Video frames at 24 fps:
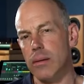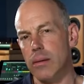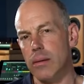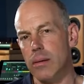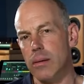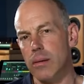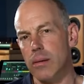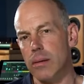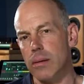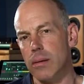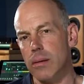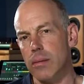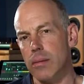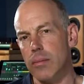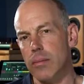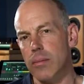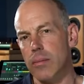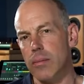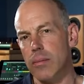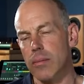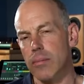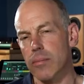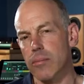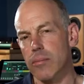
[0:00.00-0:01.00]

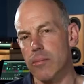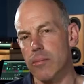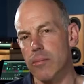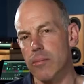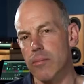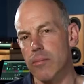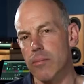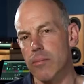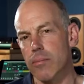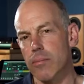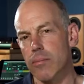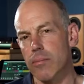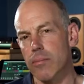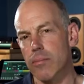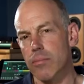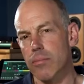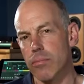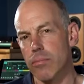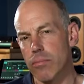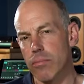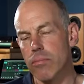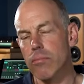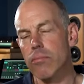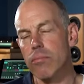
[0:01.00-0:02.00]

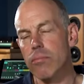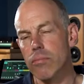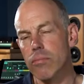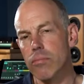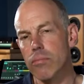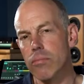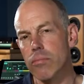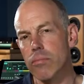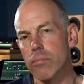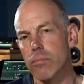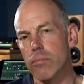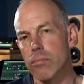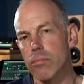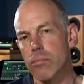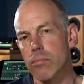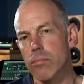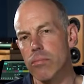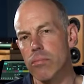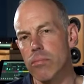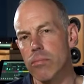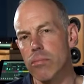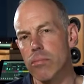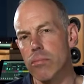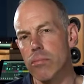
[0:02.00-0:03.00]

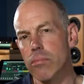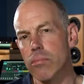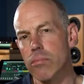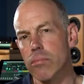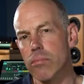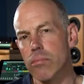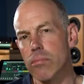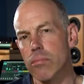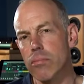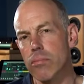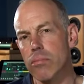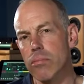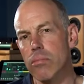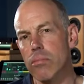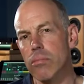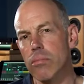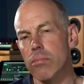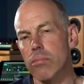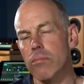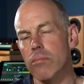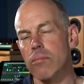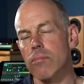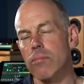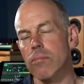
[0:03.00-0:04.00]

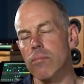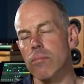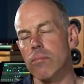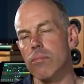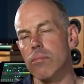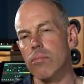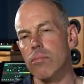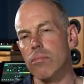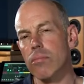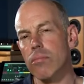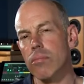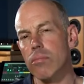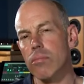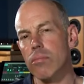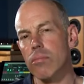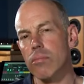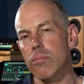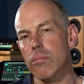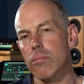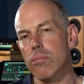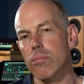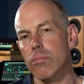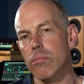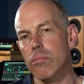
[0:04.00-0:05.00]

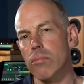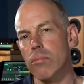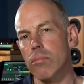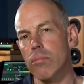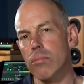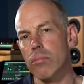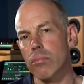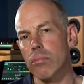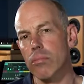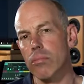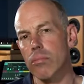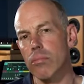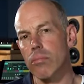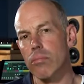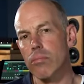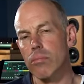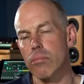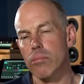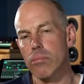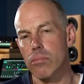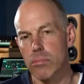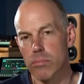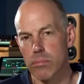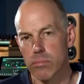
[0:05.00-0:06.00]

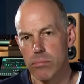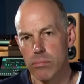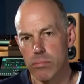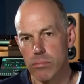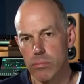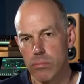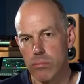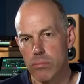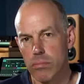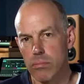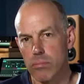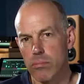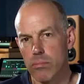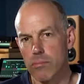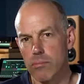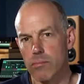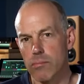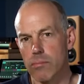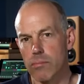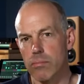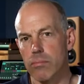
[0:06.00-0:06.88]
This person isn't speaking.